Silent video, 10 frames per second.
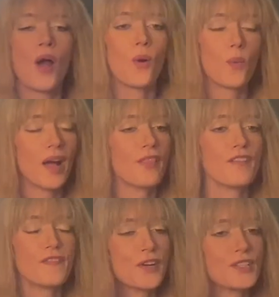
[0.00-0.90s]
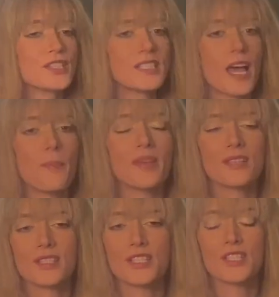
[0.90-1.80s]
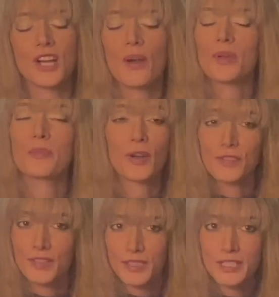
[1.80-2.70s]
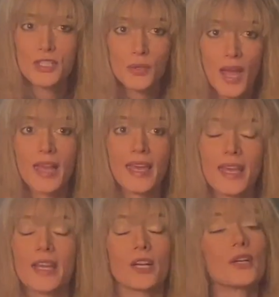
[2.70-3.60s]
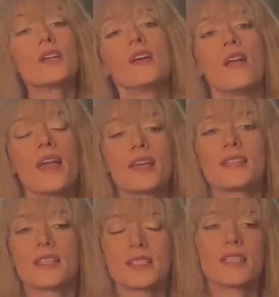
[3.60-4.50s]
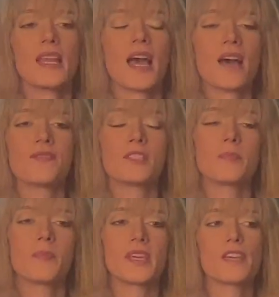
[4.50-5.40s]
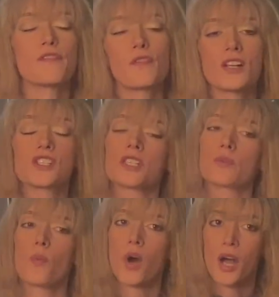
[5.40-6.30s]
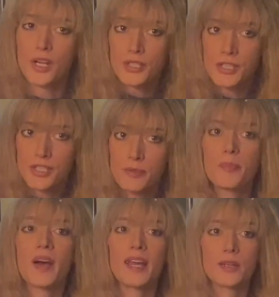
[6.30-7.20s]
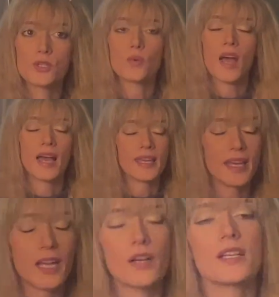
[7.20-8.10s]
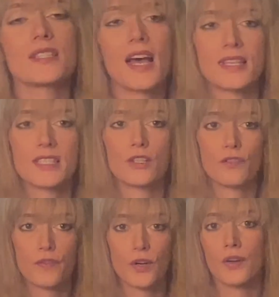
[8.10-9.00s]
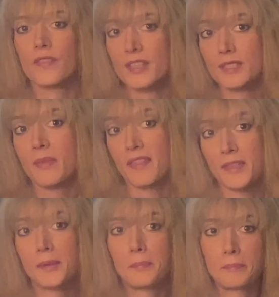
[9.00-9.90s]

Well, the first step is to start with perfectly dry hair. It doesn't have to be freshly washed, but dry hair is ideal for this method.